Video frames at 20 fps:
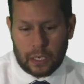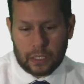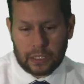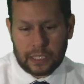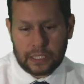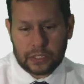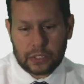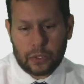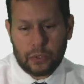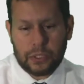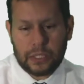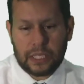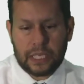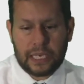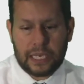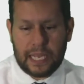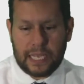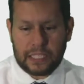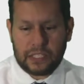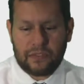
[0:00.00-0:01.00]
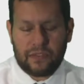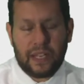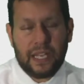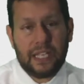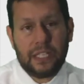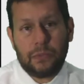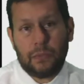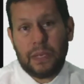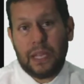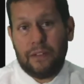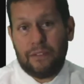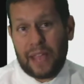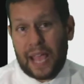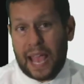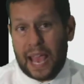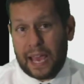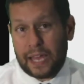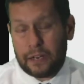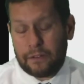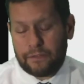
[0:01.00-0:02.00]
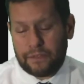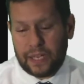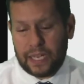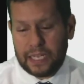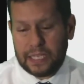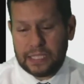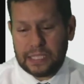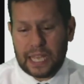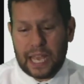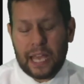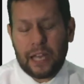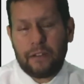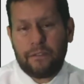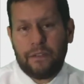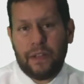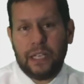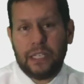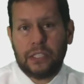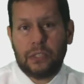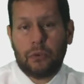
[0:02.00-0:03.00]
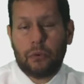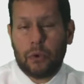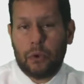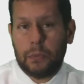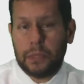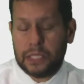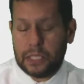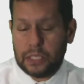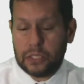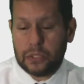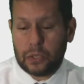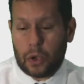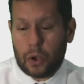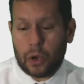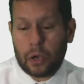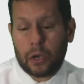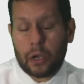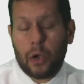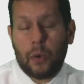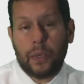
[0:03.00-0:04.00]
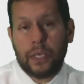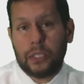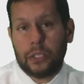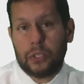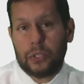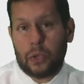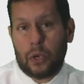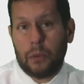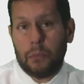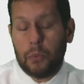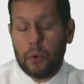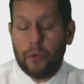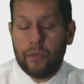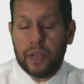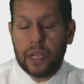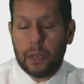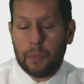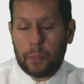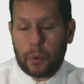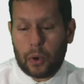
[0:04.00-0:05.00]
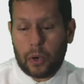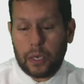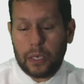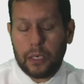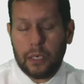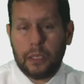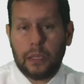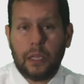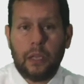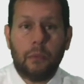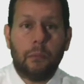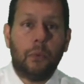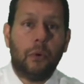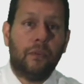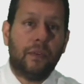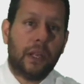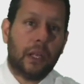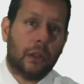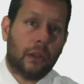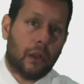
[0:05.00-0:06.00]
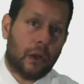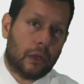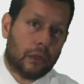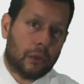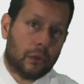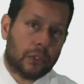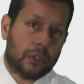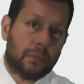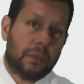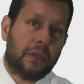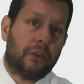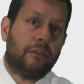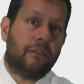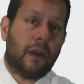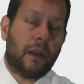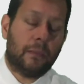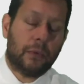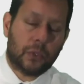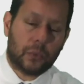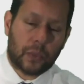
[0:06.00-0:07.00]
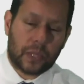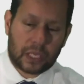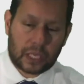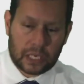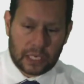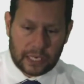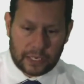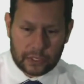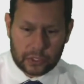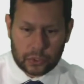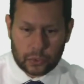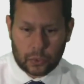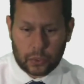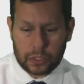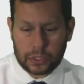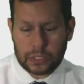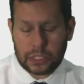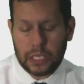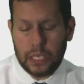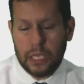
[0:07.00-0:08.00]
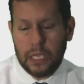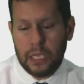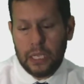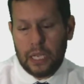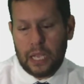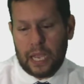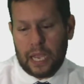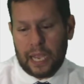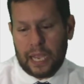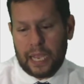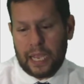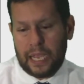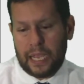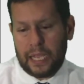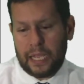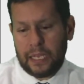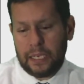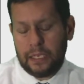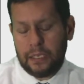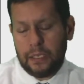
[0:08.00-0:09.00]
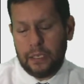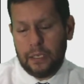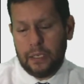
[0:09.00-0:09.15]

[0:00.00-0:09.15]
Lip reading: Let's go to the next phase. We have anaphase. Anaphase, the chromatids are going to start moving apart. They're moving along those spindle fibers with kinetochores, and